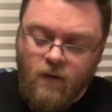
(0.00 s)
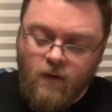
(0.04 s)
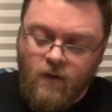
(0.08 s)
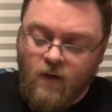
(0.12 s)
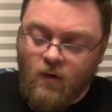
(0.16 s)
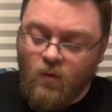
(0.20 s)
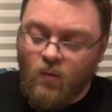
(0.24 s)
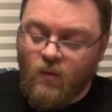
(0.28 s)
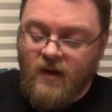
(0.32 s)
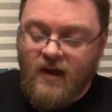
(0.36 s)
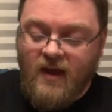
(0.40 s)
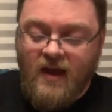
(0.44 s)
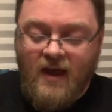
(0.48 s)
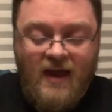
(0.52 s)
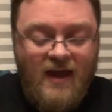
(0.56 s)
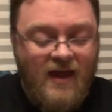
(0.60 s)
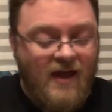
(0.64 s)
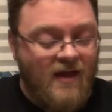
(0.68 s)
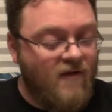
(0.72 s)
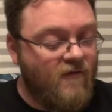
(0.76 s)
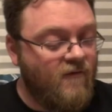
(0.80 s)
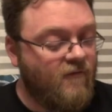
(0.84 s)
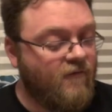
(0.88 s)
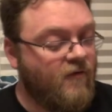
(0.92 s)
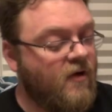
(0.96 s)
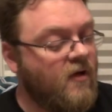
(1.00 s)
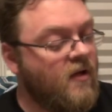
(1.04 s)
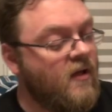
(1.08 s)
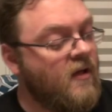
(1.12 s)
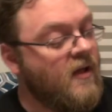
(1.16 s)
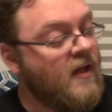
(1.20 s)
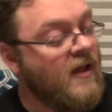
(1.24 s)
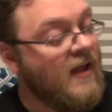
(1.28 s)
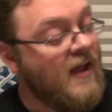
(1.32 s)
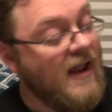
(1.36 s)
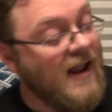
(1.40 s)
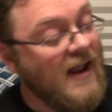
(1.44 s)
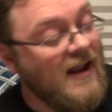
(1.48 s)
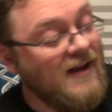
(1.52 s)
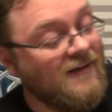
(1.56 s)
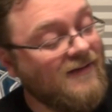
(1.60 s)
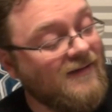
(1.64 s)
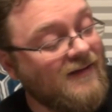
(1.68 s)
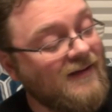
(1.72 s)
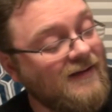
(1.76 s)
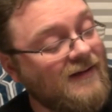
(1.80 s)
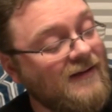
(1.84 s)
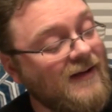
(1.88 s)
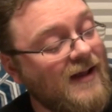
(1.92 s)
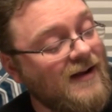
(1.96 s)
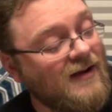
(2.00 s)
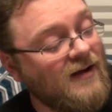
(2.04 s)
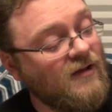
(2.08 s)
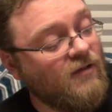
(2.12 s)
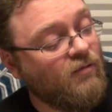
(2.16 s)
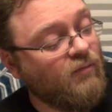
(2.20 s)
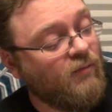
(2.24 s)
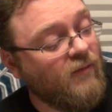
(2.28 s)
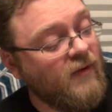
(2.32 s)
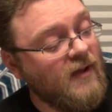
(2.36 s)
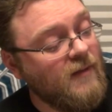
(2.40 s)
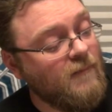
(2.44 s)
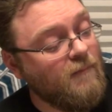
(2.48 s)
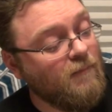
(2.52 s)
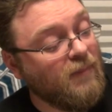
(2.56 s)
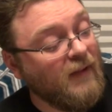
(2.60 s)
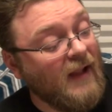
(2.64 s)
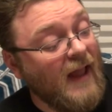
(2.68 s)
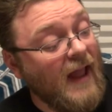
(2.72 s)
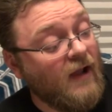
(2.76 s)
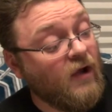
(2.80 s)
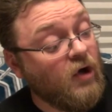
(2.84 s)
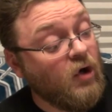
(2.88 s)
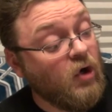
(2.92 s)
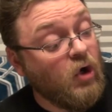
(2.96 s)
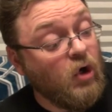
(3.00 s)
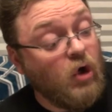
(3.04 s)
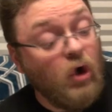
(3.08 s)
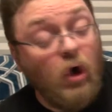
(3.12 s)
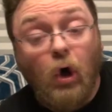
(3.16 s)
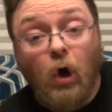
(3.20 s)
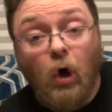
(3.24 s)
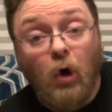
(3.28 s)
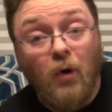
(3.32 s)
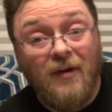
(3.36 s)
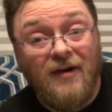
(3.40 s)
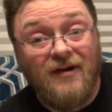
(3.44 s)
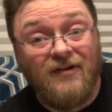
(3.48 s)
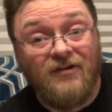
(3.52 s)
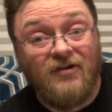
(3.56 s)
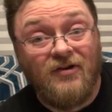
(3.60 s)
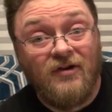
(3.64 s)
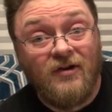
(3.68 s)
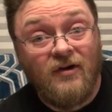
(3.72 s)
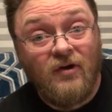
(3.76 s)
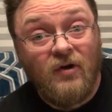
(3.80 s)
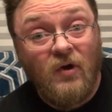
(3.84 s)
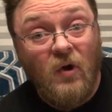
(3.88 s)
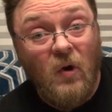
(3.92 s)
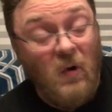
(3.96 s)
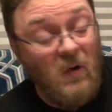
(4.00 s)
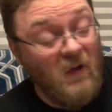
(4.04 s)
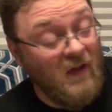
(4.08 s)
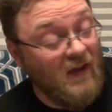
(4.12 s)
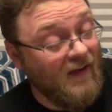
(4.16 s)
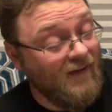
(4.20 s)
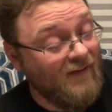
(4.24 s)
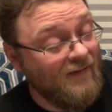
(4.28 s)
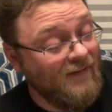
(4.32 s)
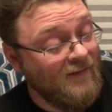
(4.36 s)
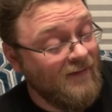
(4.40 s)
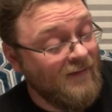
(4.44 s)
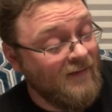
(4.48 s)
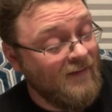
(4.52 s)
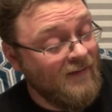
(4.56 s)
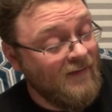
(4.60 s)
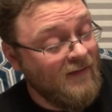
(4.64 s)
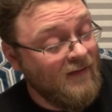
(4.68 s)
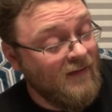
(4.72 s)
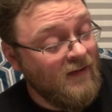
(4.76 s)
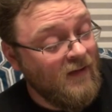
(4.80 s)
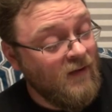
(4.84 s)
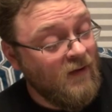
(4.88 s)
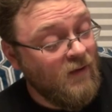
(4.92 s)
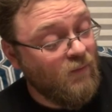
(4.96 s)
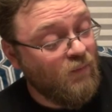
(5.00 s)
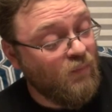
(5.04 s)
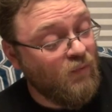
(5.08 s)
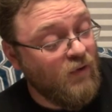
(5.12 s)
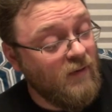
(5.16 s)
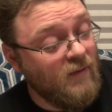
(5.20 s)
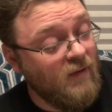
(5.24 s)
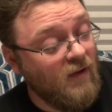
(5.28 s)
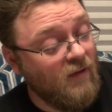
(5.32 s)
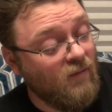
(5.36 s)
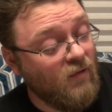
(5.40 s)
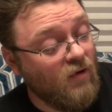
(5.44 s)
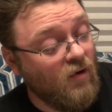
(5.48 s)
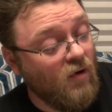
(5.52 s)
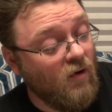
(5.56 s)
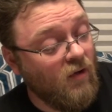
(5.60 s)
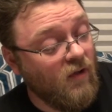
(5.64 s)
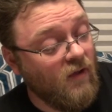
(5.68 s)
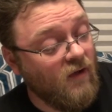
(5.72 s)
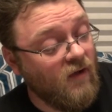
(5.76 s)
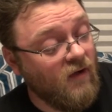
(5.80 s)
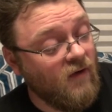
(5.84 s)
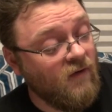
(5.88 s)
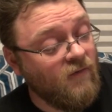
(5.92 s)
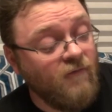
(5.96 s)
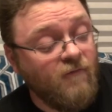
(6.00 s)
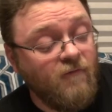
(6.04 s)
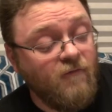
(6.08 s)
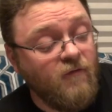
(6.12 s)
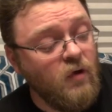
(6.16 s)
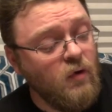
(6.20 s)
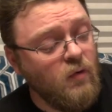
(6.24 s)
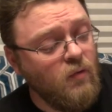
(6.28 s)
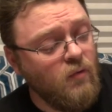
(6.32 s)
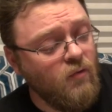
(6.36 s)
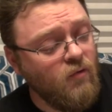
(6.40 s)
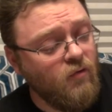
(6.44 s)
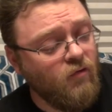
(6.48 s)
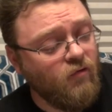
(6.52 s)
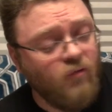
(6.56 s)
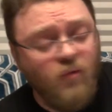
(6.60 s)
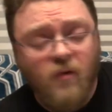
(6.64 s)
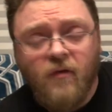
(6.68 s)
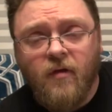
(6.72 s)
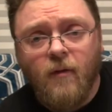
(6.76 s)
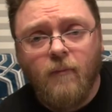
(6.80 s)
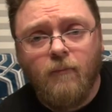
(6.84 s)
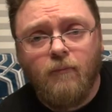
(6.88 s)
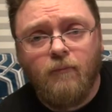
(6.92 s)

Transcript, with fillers: Then we have 1893 black currant cola, premium cola infused with a